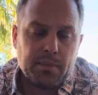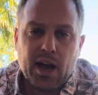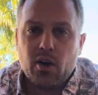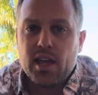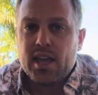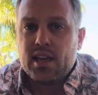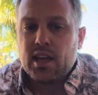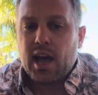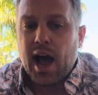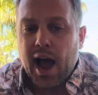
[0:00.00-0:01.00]
Now,
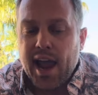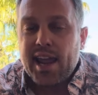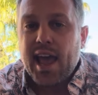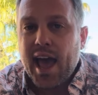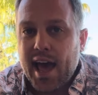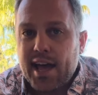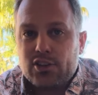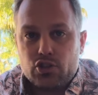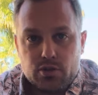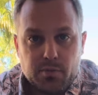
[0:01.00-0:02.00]
I
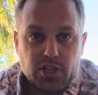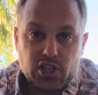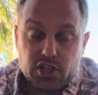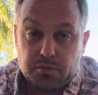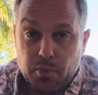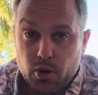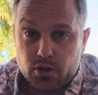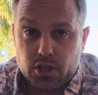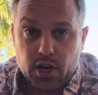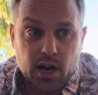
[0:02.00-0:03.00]
had too much exposure,